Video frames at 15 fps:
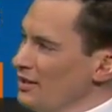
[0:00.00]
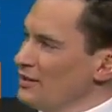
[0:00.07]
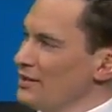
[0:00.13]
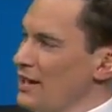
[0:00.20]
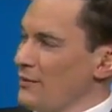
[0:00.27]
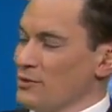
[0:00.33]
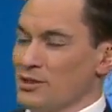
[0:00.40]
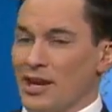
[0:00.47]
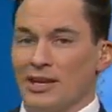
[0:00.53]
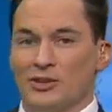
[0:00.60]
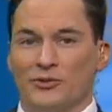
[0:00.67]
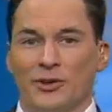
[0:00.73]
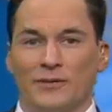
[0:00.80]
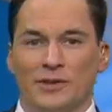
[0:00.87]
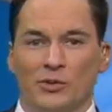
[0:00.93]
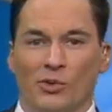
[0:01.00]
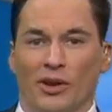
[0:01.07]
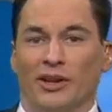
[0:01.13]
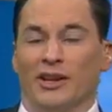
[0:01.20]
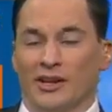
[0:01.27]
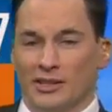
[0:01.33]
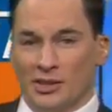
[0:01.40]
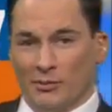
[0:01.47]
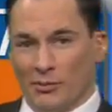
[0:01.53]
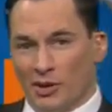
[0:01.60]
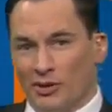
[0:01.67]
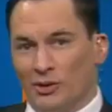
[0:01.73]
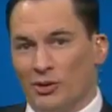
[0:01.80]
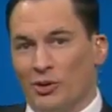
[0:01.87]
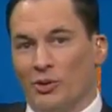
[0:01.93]
The average high is 51.
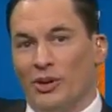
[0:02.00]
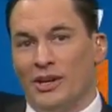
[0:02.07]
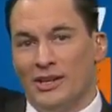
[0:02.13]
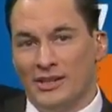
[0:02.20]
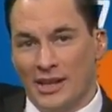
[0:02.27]
Tomorrow,